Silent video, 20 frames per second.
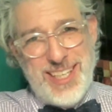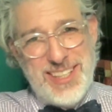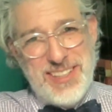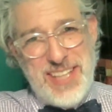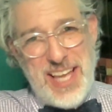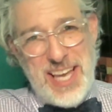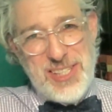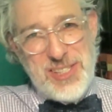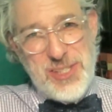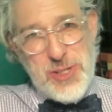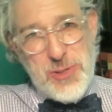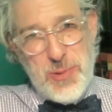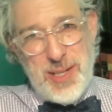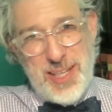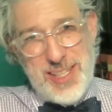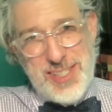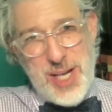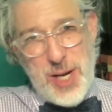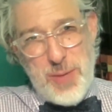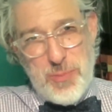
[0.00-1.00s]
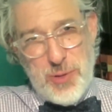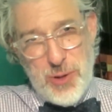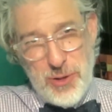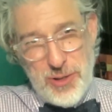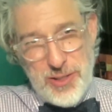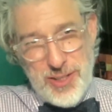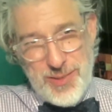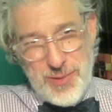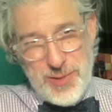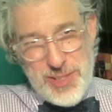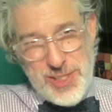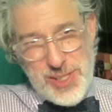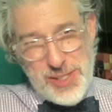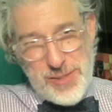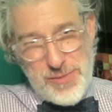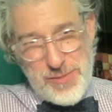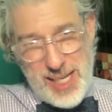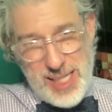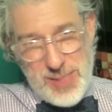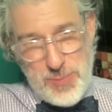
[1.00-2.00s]
Lancaster's Real Estate Broker, which is a
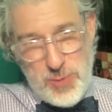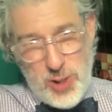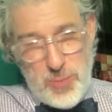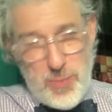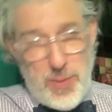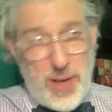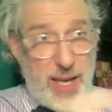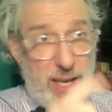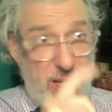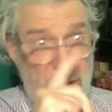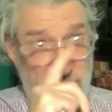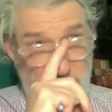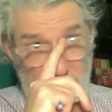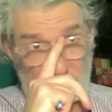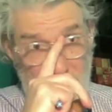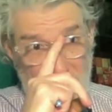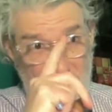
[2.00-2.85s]
Facebook page.